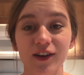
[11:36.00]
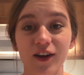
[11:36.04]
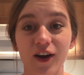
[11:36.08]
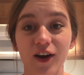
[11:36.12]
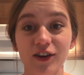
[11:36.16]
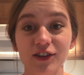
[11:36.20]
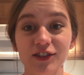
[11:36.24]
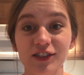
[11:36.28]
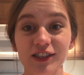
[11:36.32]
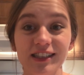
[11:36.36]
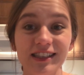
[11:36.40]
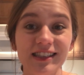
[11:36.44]

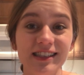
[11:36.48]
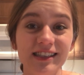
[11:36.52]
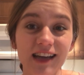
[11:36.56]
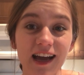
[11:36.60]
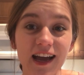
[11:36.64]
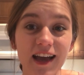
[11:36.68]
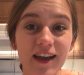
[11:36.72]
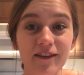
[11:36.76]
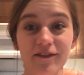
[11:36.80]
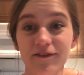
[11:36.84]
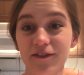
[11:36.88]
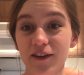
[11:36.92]
are just
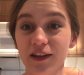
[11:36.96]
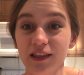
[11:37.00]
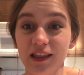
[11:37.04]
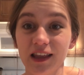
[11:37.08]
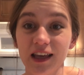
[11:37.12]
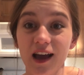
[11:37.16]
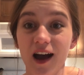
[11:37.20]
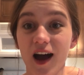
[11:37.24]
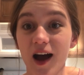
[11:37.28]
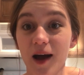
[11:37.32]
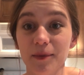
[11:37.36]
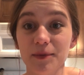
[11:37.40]

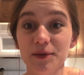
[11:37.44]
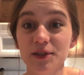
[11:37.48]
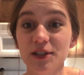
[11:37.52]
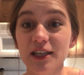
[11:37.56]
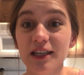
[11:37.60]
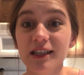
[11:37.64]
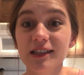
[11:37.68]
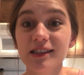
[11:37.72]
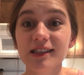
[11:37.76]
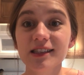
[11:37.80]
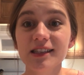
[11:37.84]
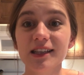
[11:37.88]
diet-friendly
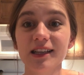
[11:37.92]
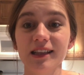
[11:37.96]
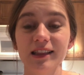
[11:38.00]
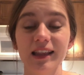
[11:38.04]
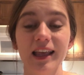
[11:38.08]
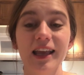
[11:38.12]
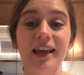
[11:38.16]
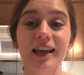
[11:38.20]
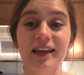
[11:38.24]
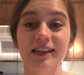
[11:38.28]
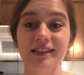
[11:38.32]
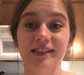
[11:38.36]
options,
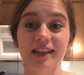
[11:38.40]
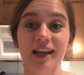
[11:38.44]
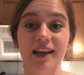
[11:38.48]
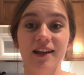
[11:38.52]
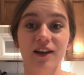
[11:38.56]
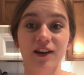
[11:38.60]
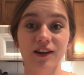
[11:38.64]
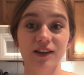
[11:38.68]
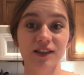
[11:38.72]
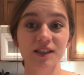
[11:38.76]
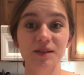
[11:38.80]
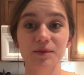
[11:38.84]
like I said,
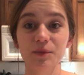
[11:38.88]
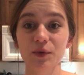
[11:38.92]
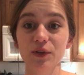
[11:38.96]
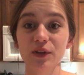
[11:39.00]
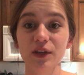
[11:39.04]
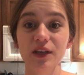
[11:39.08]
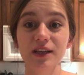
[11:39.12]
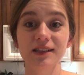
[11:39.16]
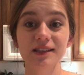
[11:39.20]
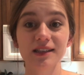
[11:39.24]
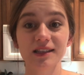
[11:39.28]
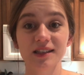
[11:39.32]
are
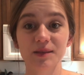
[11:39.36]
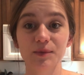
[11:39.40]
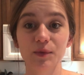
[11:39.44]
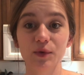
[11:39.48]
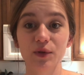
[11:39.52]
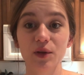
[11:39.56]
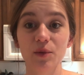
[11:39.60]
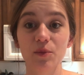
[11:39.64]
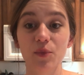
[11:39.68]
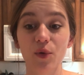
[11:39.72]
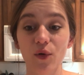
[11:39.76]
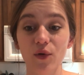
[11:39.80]
smoothies,
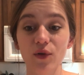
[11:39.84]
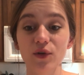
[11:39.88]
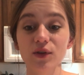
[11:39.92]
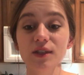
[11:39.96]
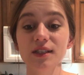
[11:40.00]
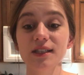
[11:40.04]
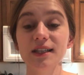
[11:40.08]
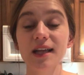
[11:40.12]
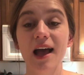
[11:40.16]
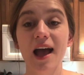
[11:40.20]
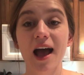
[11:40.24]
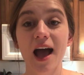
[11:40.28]
smoothie
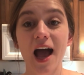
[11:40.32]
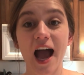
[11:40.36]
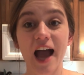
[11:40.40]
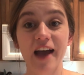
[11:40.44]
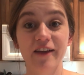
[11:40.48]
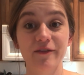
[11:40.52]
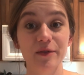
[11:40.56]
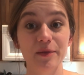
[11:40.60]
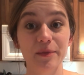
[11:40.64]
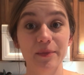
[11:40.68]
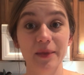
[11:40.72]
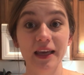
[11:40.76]
bowls.
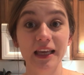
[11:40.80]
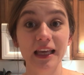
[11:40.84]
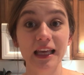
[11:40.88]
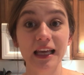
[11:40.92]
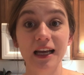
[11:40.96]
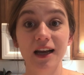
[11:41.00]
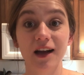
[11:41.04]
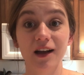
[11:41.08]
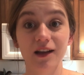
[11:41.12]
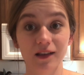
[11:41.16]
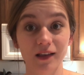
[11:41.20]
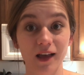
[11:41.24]
I've been
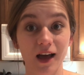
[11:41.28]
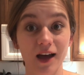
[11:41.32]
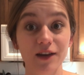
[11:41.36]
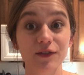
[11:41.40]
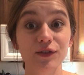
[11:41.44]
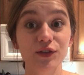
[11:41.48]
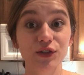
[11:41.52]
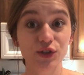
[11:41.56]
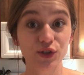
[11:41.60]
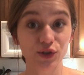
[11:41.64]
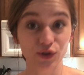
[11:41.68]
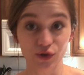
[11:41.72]
making a lot of
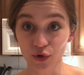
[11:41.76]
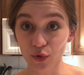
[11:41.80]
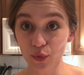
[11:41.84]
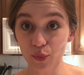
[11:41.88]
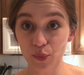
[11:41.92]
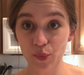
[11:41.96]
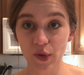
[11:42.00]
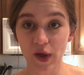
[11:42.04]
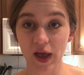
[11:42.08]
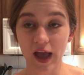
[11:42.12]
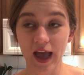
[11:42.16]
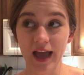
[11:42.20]

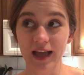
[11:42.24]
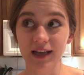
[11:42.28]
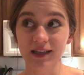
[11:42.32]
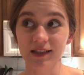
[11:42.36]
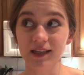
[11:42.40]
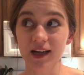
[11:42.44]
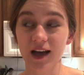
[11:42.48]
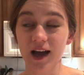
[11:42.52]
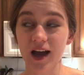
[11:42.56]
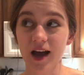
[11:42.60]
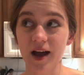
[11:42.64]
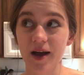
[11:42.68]
soup
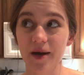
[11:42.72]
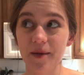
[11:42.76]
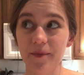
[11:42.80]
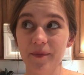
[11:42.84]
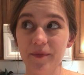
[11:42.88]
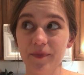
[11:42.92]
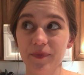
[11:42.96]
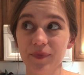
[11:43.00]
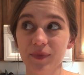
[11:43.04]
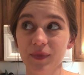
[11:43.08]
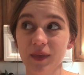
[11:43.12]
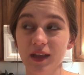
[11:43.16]
and
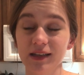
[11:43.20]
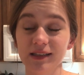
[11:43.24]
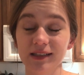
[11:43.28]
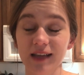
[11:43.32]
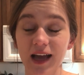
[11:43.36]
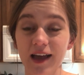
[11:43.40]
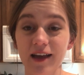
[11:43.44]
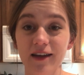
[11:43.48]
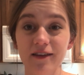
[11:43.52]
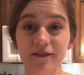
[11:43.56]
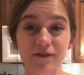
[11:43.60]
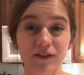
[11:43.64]

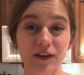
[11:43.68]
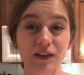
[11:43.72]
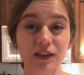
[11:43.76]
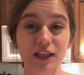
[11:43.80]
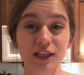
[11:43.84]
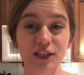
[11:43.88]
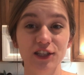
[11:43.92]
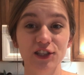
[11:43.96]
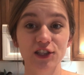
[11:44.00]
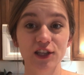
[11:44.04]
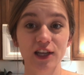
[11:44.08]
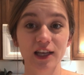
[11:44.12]

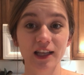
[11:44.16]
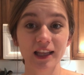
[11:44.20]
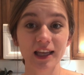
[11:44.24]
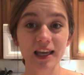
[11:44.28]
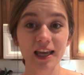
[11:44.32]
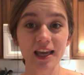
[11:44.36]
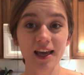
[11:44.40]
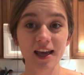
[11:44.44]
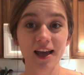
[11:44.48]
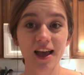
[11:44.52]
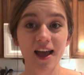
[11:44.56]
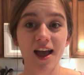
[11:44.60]
diet-friendly
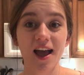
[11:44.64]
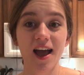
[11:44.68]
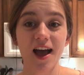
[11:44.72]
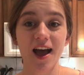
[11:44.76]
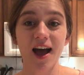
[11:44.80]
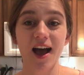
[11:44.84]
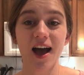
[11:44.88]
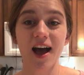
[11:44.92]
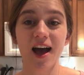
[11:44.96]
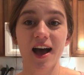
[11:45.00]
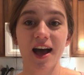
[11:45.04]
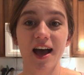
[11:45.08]
chili.
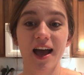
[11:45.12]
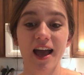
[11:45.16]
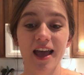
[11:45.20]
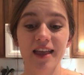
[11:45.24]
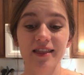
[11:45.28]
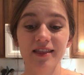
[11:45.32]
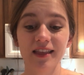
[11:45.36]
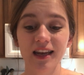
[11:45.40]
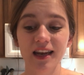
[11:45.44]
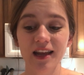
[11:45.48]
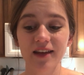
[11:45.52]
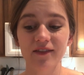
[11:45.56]

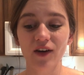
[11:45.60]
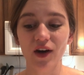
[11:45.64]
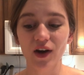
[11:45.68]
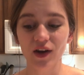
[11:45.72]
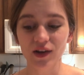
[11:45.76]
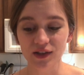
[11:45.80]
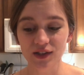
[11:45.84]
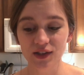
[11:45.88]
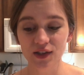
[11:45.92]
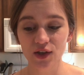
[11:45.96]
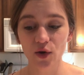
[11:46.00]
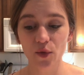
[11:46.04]
And then I've
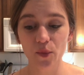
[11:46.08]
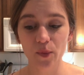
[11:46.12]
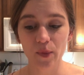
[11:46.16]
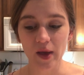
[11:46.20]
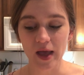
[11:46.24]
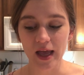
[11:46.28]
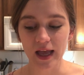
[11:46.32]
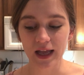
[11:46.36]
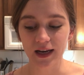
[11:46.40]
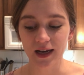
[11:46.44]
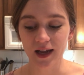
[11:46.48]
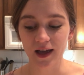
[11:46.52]
also
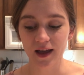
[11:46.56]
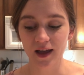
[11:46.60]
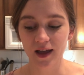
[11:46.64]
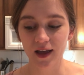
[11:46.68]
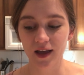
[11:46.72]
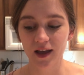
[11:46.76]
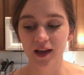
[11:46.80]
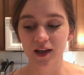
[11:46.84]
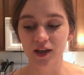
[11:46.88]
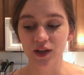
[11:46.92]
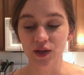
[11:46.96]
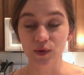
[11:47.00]
been
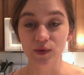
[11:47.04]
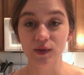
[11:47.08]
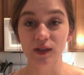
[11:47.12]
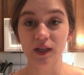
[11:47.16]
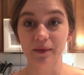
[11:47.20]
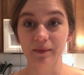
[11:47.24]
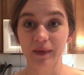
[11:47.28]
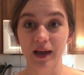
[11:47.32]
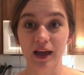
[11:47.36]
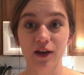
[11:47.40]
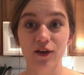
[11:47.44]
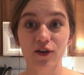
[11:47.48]

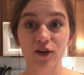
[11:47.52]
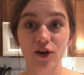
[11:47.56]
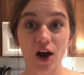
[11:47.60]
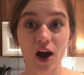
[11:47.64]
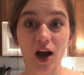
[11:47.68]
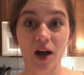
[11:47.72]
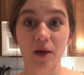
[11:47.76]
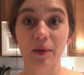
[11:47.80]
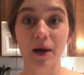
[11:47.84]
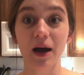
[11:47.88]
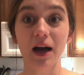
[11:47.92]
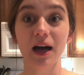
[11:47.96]
using my
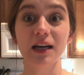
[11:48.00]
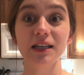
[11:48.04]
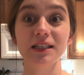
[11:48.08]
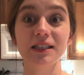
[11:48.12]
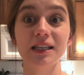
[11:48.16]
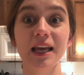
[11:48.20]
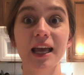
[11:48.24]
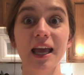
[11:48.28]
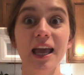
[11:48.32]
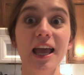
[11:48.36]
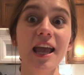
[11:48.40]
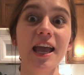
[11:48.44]
crock pot
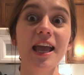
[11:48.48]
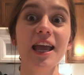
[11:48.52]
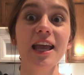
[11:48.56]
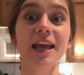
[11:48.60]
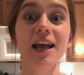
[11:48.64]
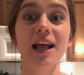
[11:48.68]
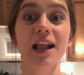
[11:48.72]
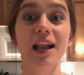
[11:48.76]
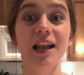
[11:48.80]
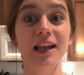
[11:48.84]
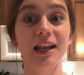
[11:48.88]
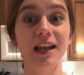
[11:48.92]

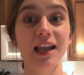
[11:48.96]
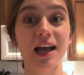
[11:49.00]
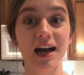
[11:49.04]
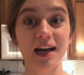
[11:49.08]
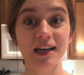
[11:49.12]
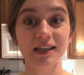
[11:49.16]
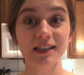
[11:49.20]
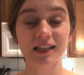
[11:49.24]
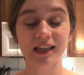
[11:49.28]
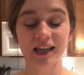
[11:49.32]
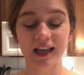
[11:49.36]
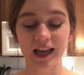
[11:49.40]
a
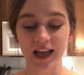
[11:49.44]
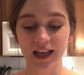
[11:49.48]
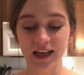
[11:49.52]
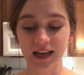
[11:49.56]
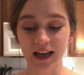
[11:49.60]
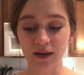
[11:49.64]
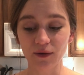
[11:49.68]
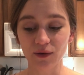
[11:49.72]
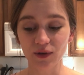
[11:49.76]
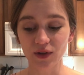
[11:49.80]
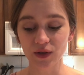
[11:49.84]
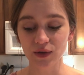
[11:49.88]
lot, and
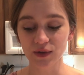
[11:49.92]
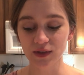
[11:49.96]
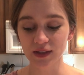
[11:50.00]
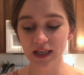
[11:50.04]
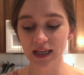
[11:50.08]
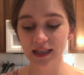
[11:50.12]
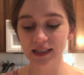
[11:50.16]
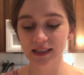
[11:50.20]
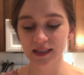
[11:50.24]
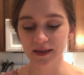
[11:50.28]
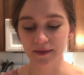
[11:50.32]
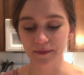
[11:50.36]
I will use
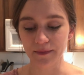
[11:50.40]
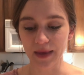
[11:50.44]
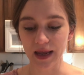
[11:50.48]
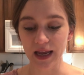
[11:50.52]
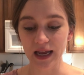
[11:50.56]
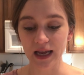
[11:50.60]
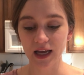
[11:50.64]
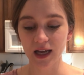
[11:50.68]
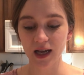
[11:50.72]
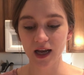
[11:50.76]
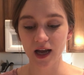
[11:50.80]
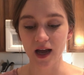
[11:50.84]
that to
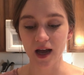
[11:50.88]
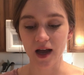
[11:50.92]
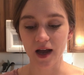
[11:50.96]
make